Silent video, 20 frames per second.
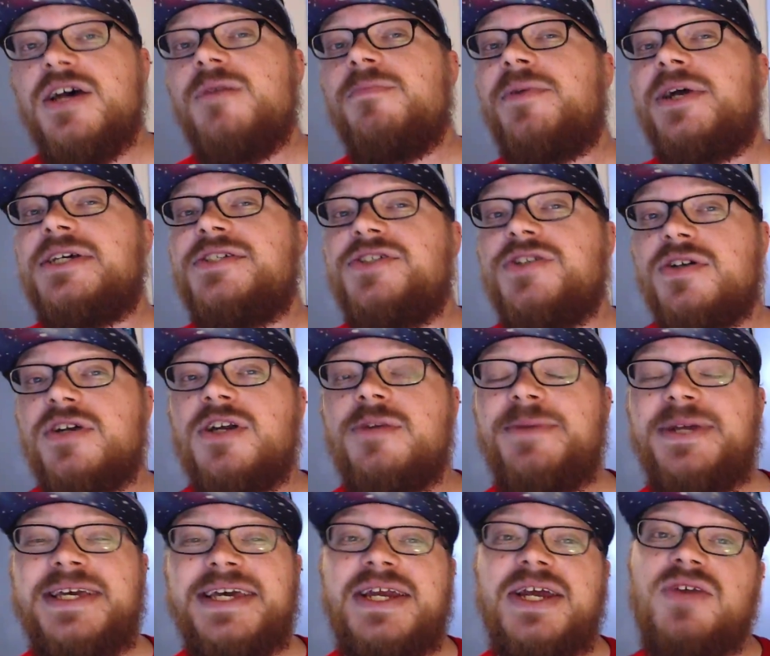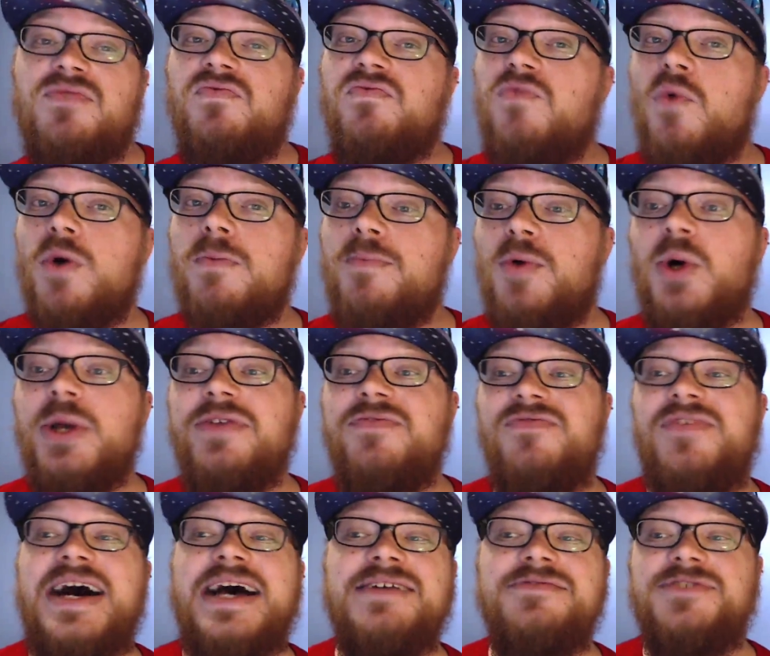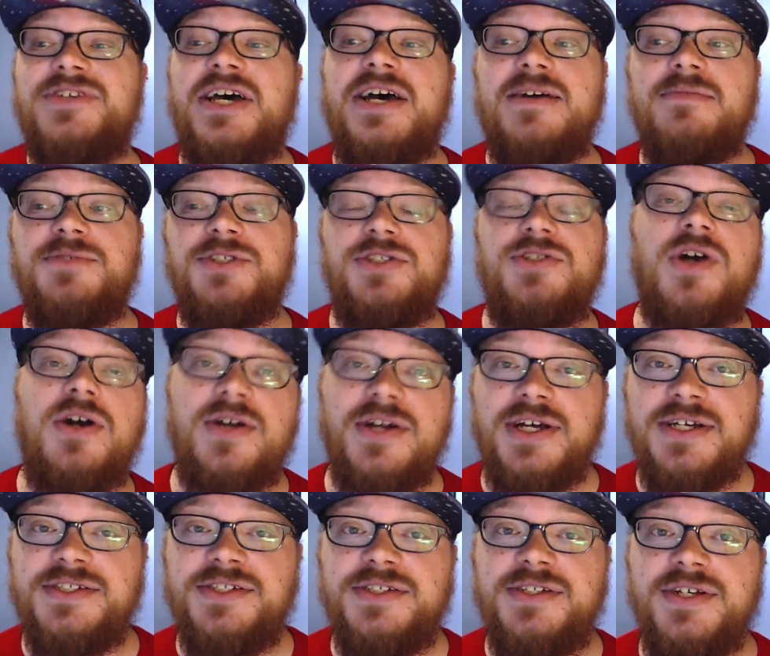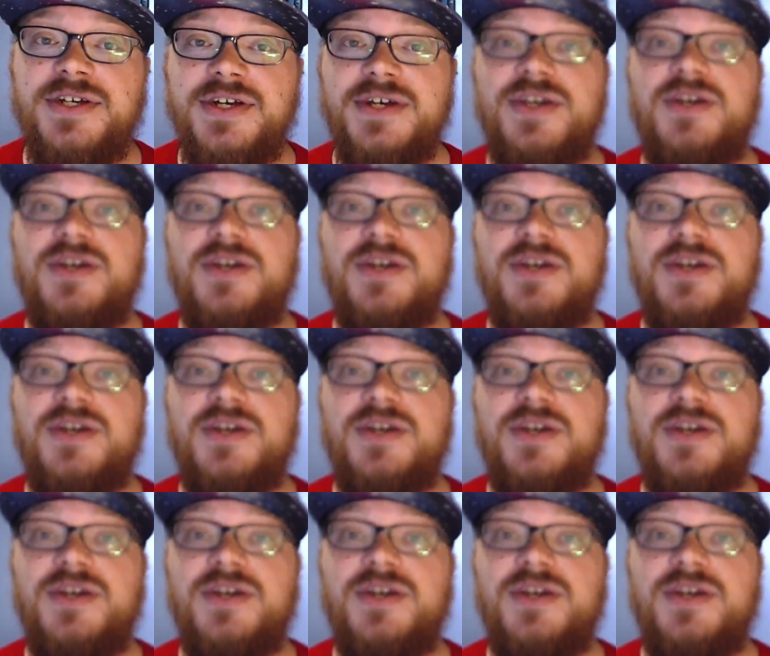because you're going to be getting 4.5 times Stardust